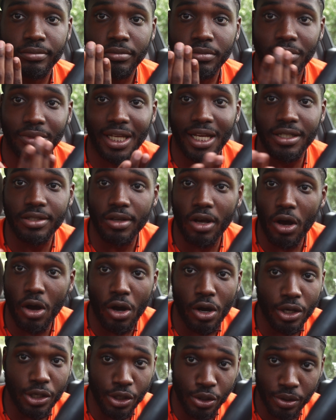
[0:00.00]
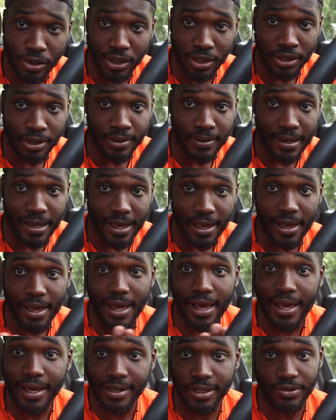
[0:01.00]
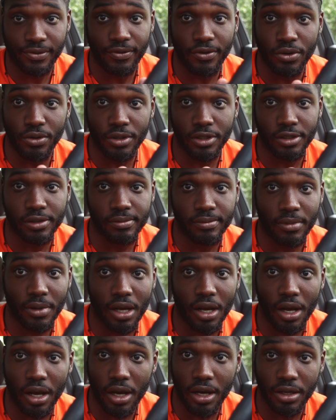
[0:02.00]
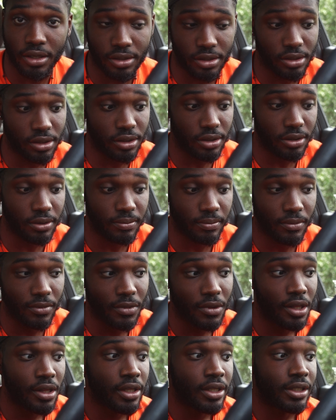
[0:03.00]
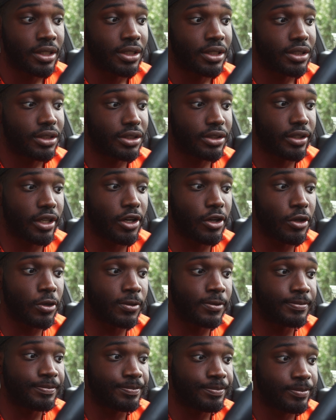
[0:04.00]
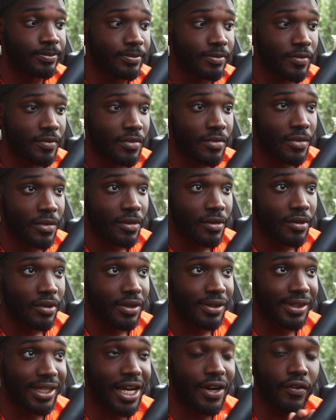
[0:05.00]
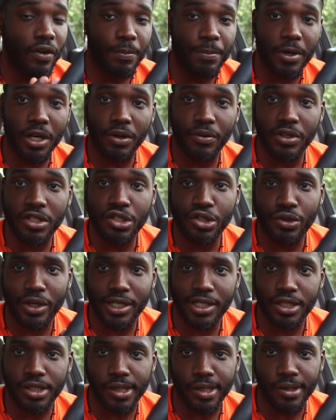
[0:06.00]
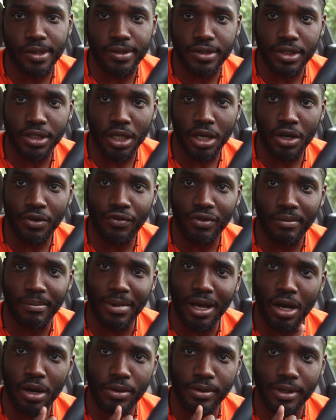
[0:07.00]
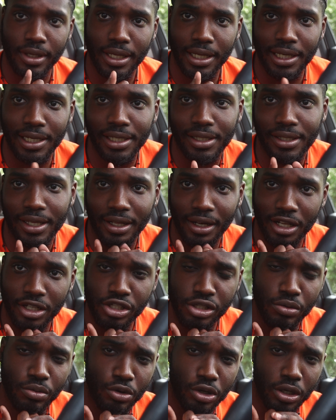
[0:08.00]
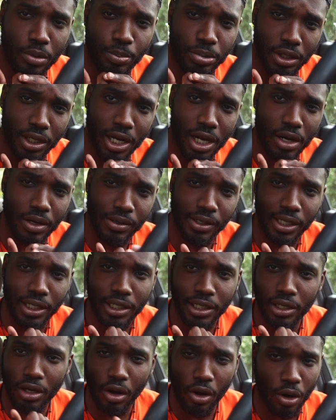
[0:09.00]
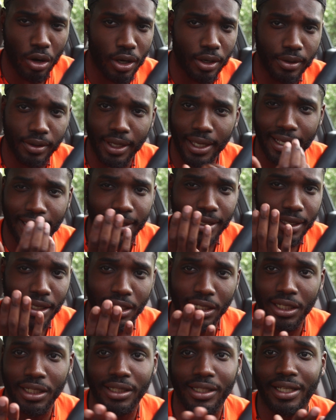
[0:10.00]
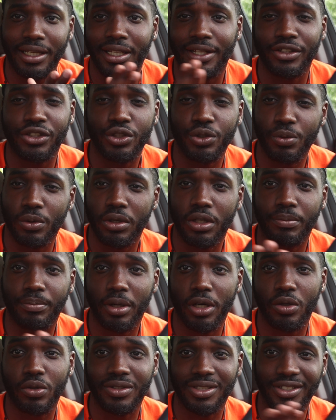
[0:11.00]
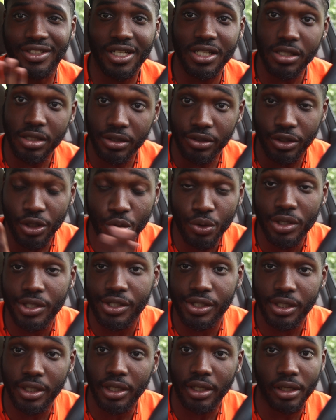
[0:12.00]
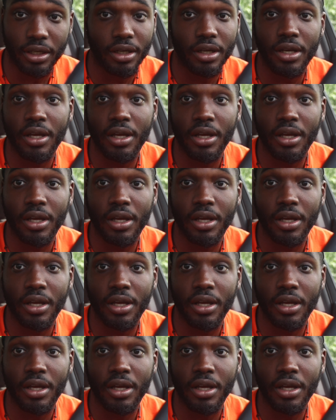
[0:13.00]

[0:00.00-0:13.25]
that's all you can ask for, honestly. So never put a restriction in yourself about anything that you want to put out, any art, like anything that you want to post. Just do the shit.